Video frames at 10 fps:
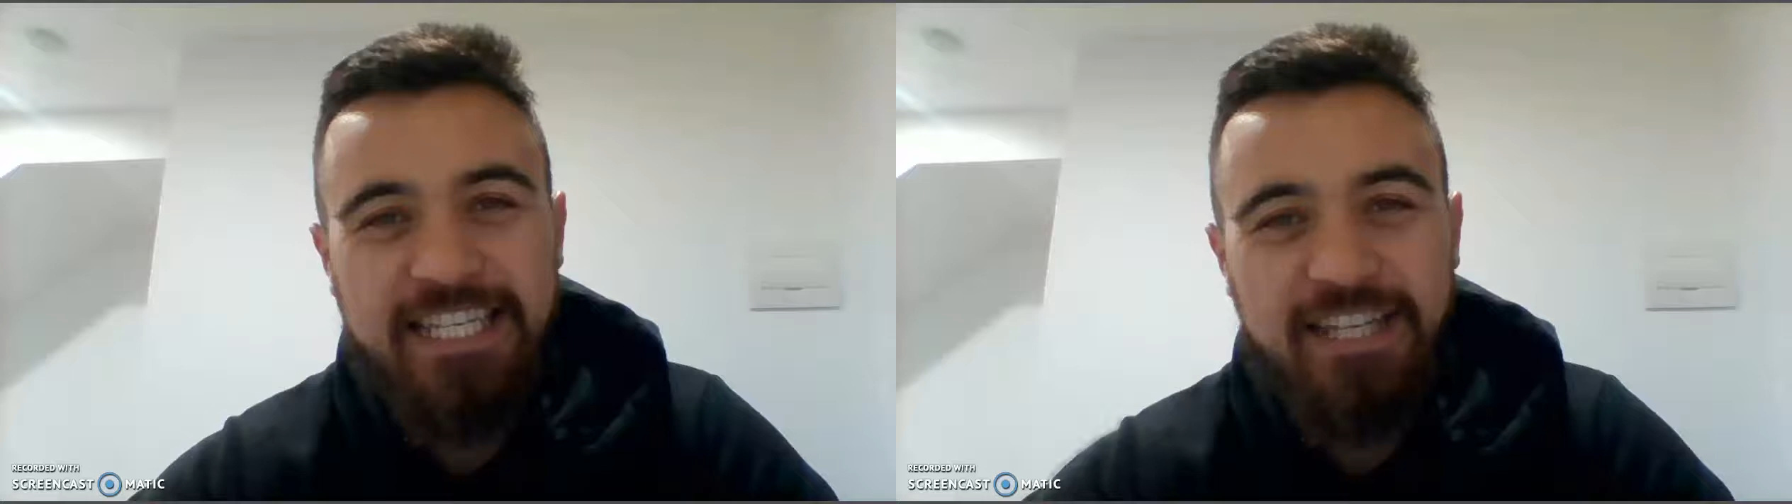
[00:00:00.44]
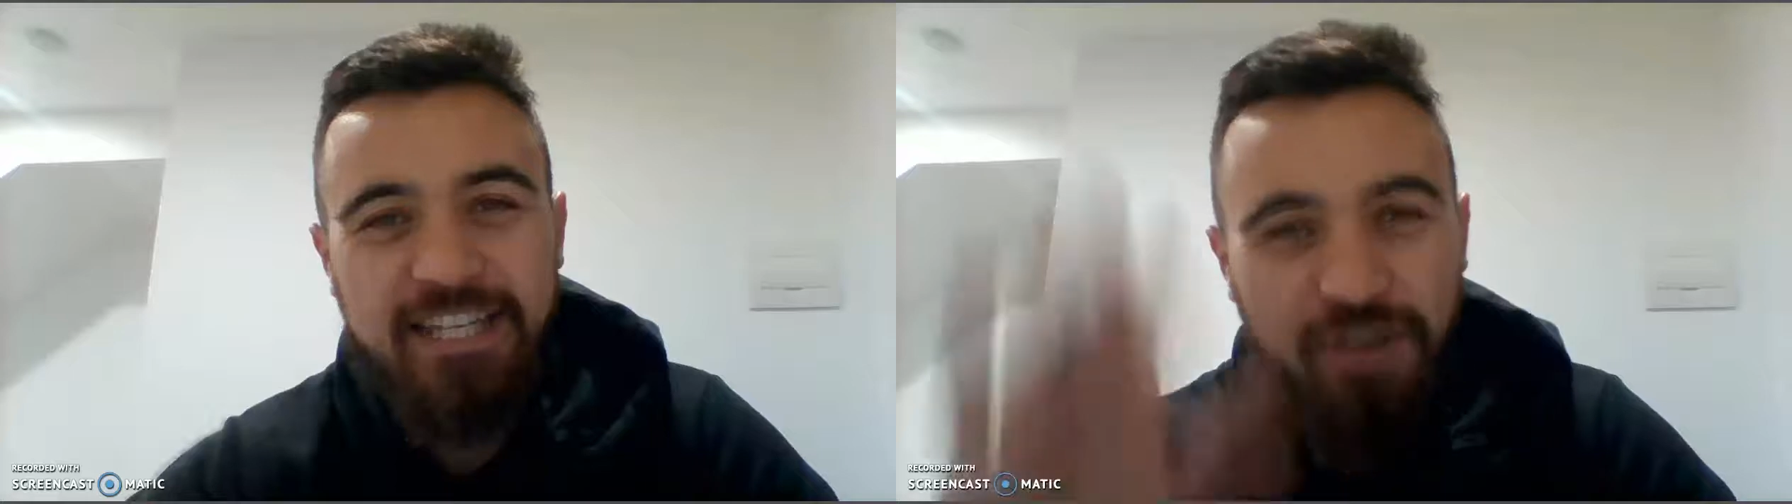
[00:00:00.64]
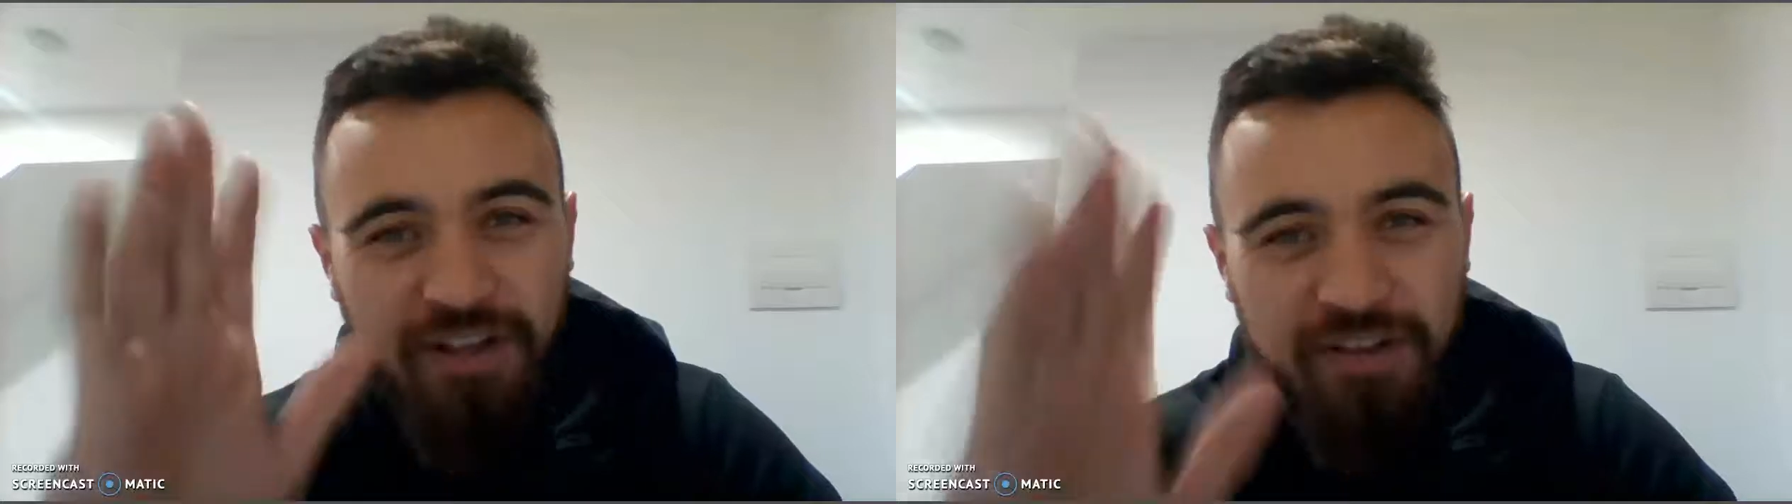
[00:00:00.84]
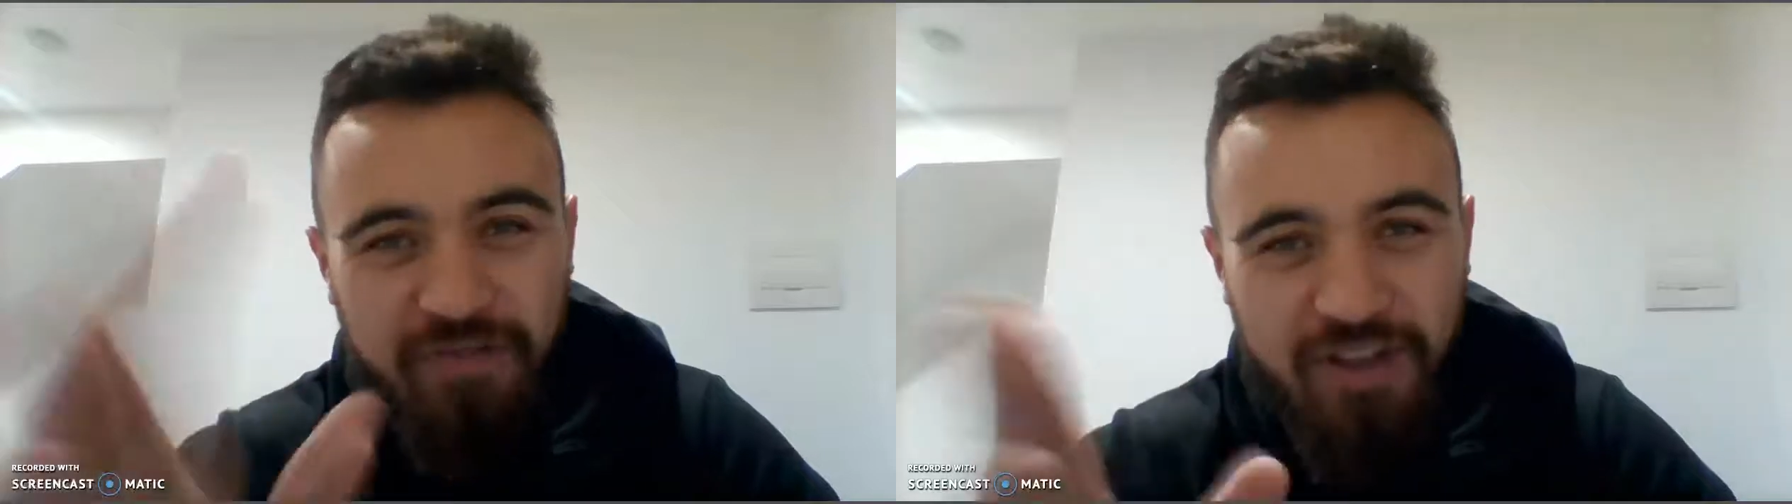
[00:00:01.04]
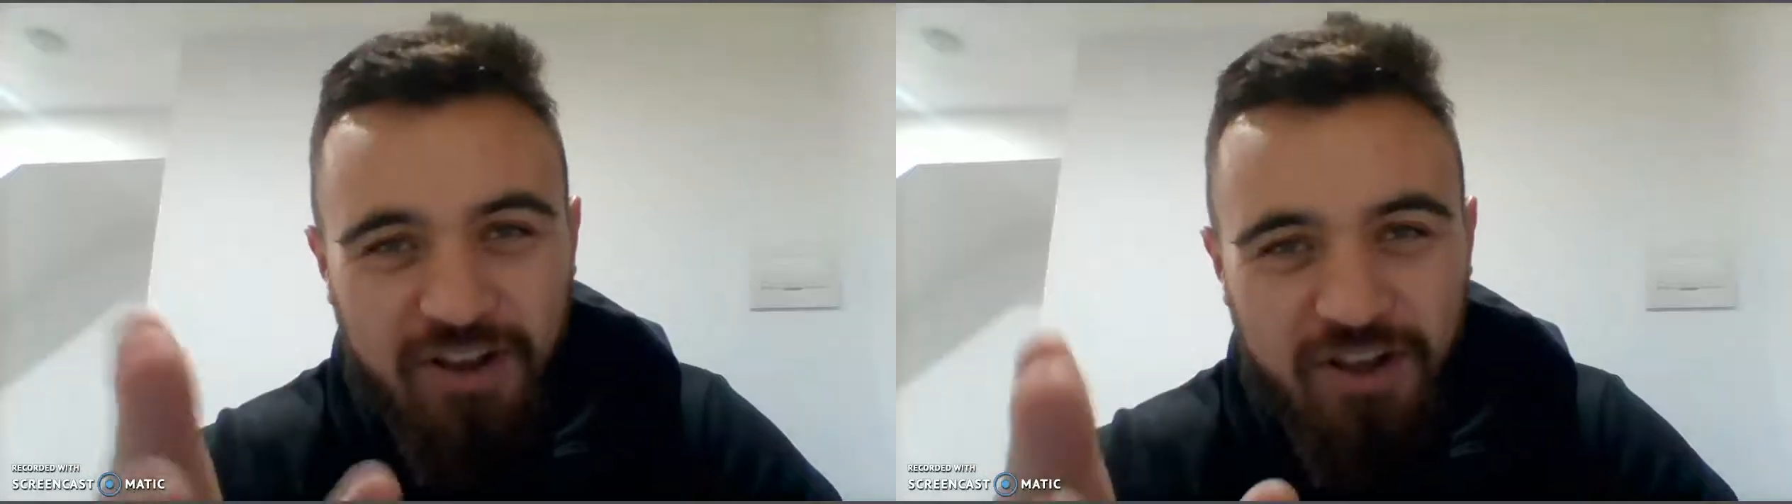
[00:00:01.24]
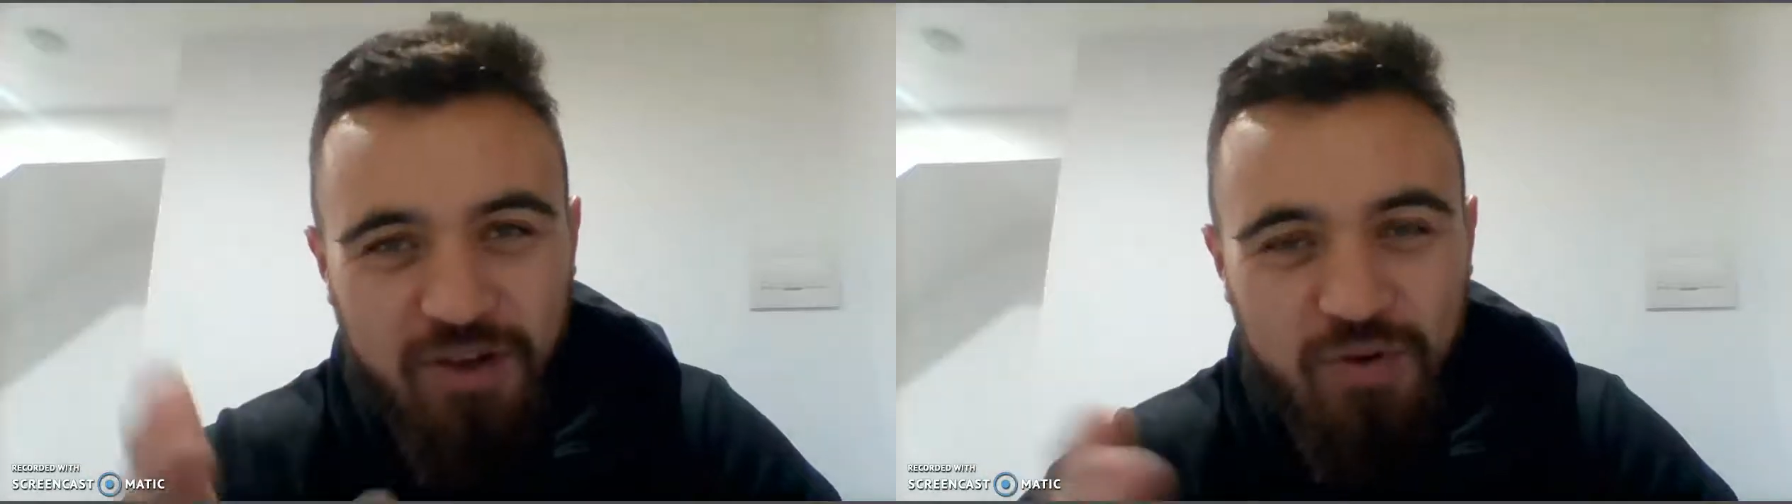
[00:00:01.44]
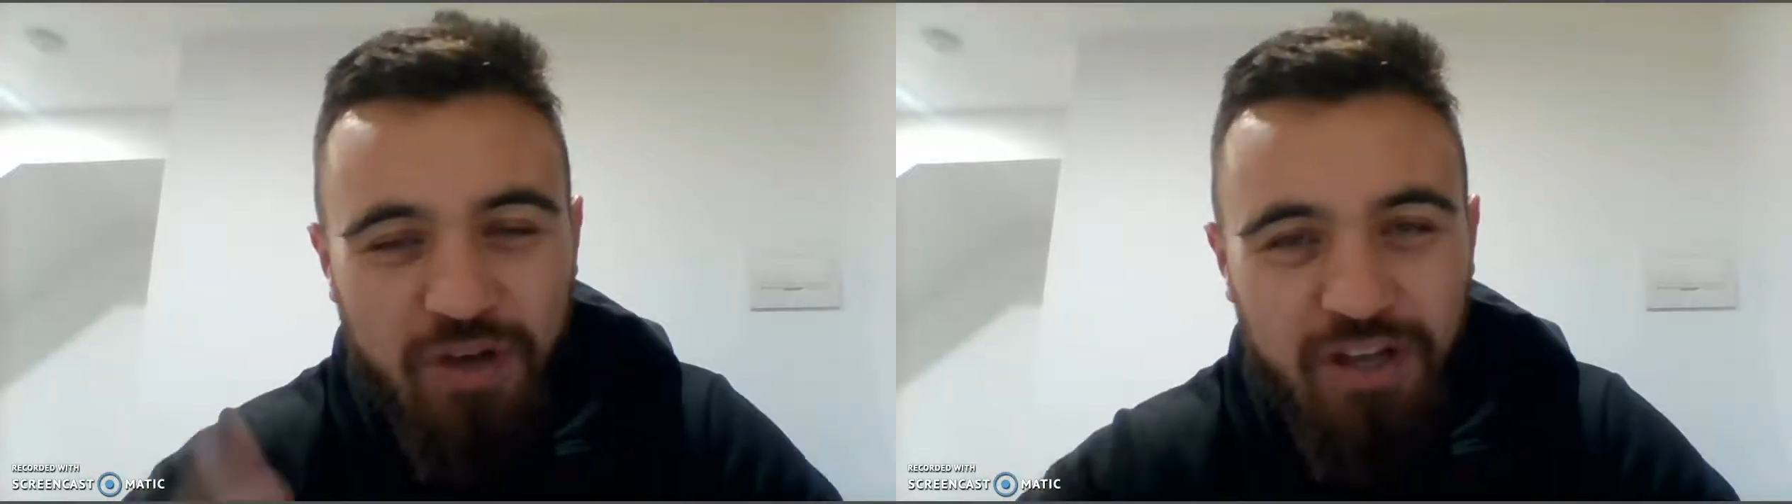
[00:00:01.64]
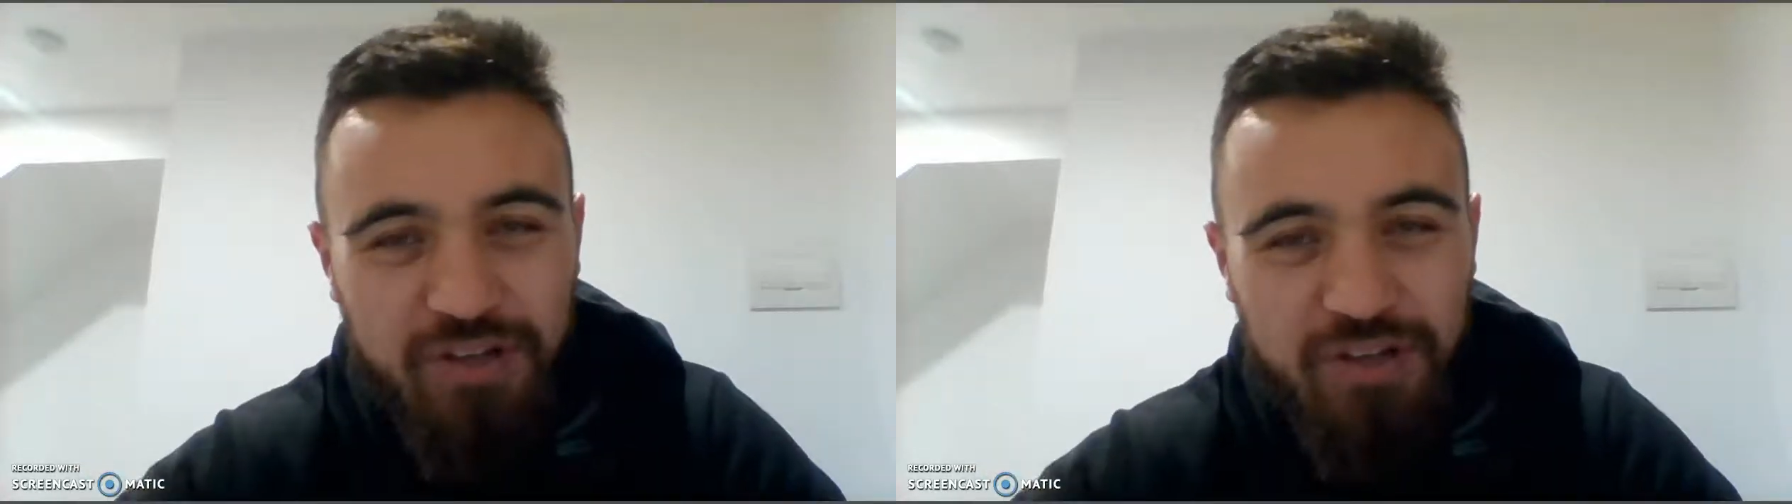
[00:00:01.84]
Kia ora te whānau,